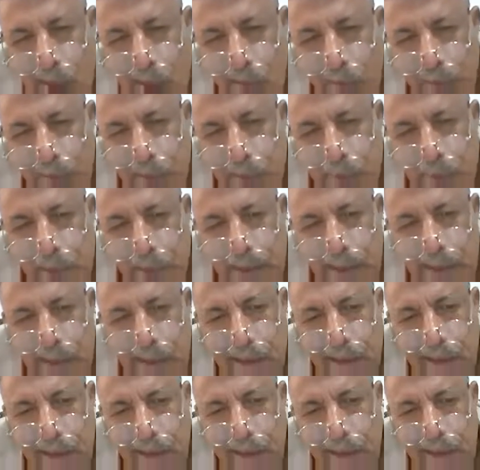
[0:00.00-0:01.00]
for
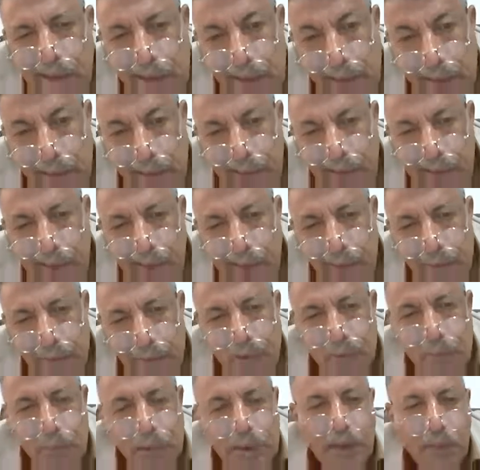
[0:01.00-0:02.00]
me here
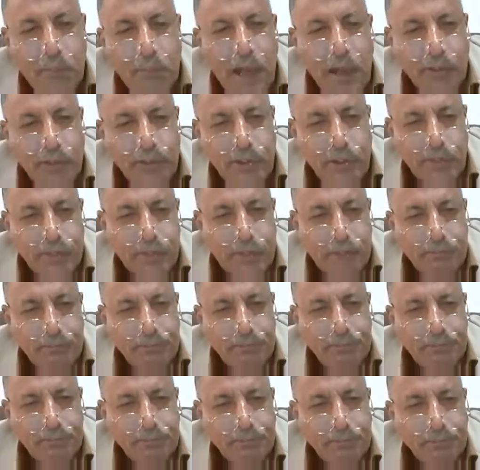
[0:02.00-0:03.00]
to speak about it.
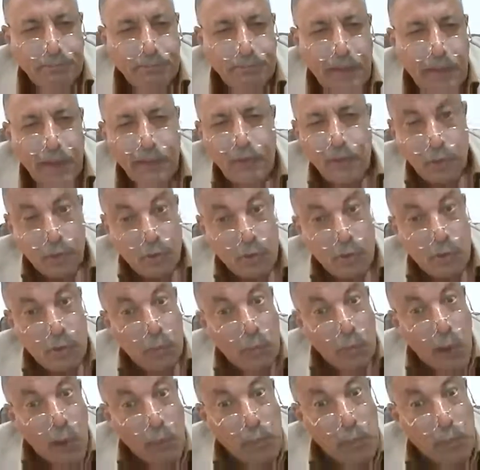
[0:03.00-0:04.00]
And this is the
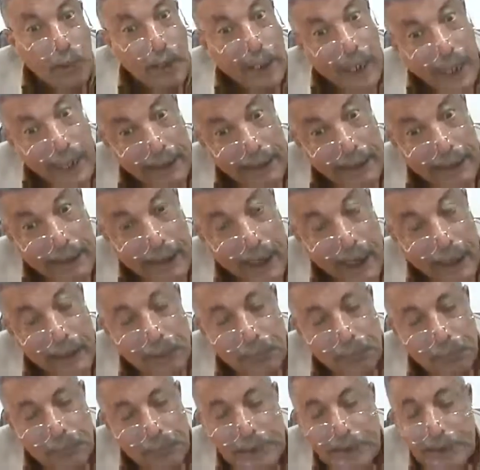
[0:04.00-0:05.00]
problem again, I
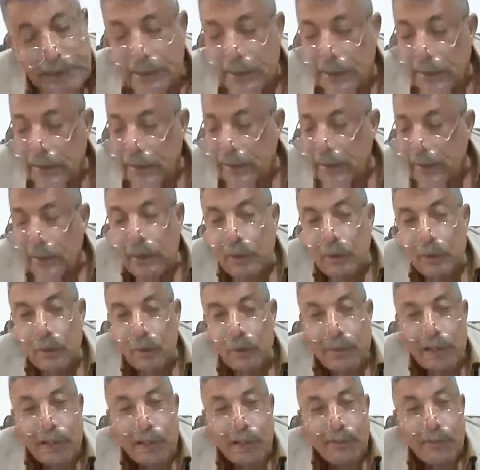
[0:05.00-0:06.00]
repeat,
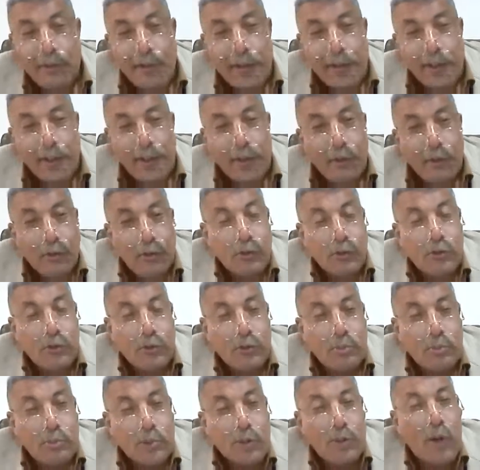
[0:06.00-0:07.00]
with literary
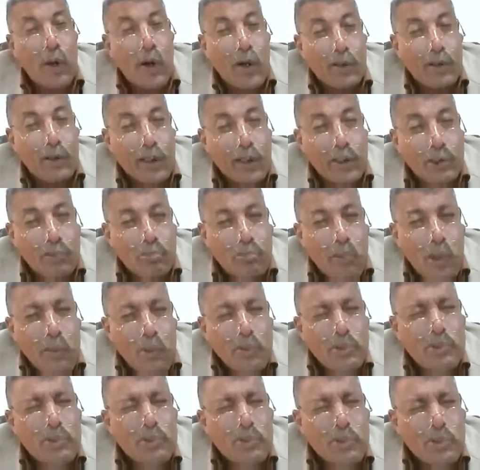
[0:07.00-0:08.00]
criticism. You are
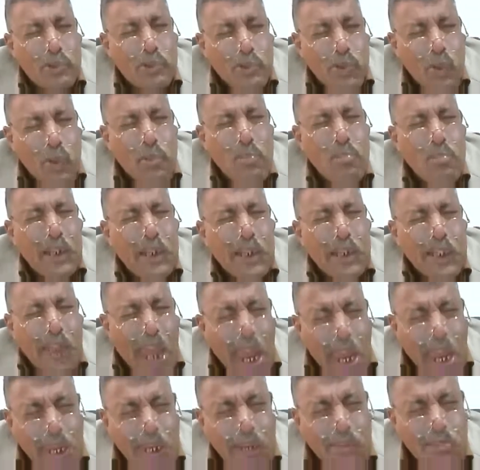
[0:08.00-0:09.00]
exposed to so many
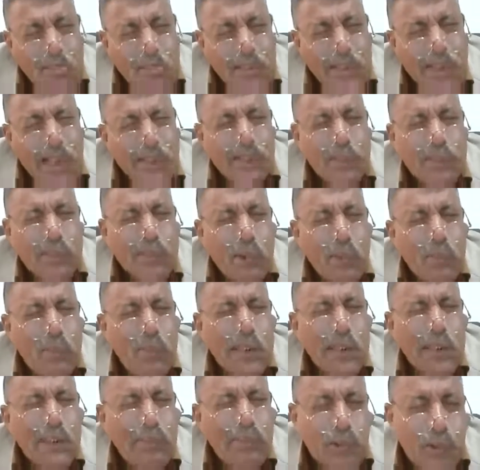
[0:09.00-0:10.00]
names and so
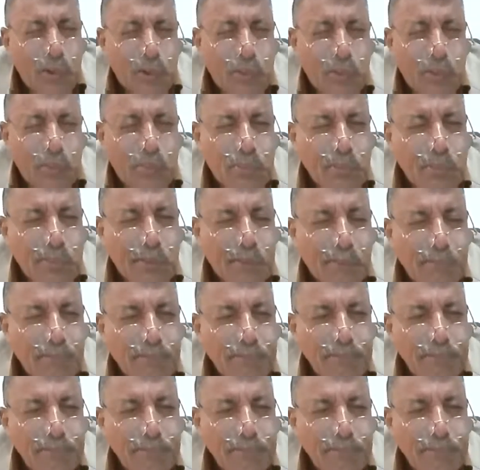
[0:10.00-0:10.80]
many terms.